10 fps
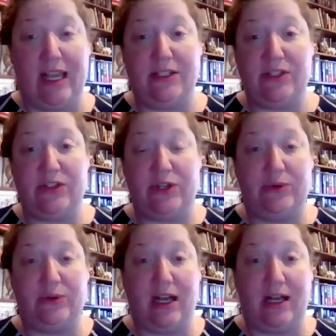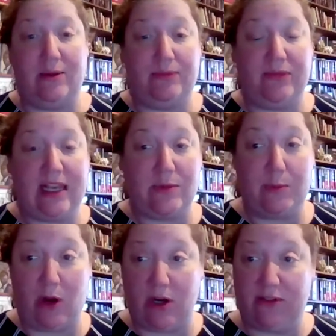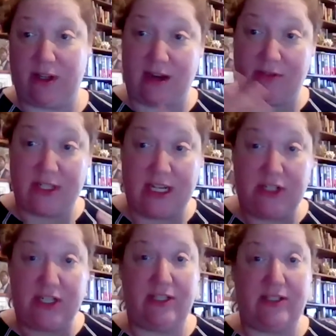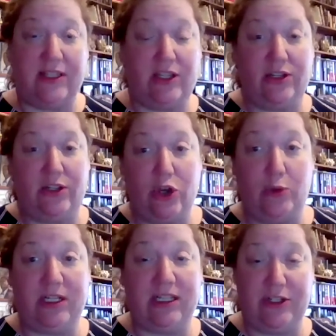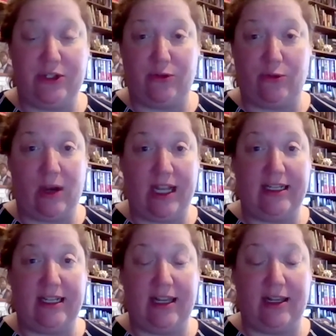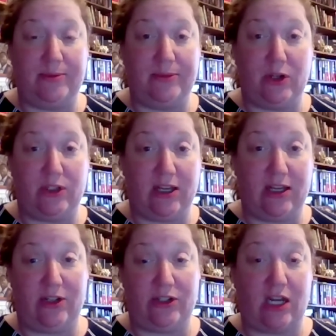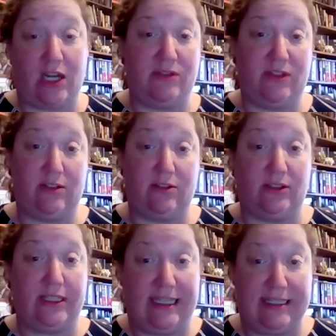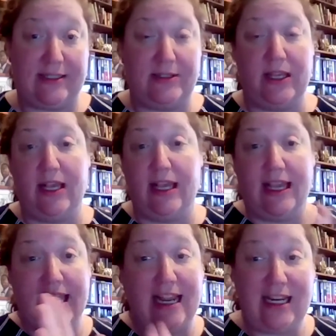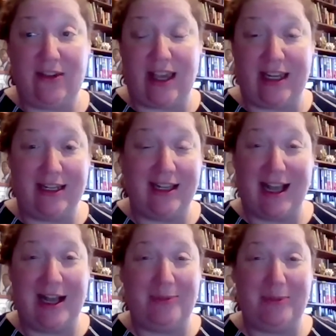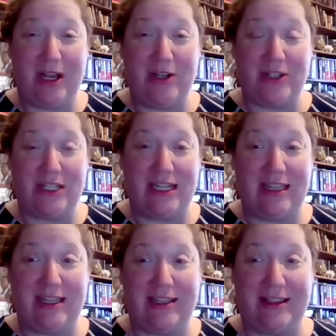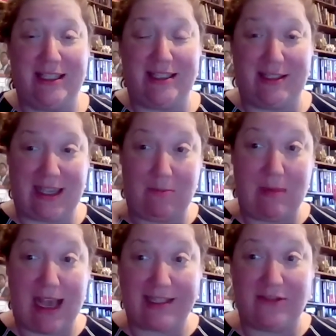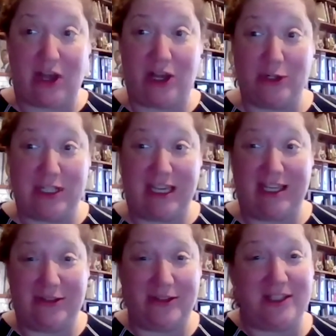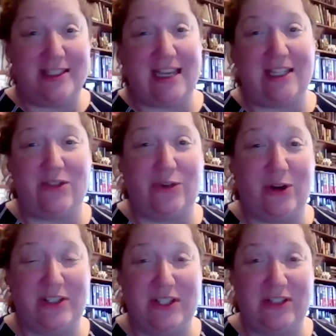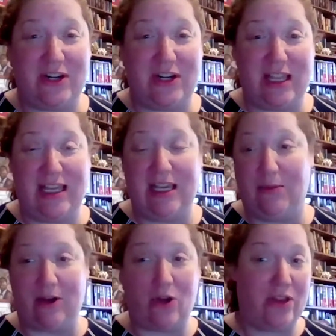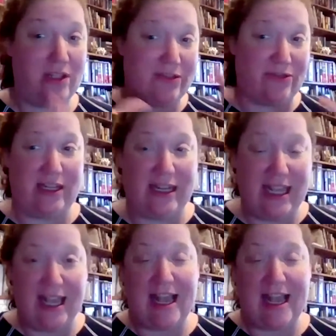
And so that's part of the conversation, is in the nomenclature of what an autonomous vehicle is. In any event, understanding that this is a massive undertaking for this task force to start thinking about all the different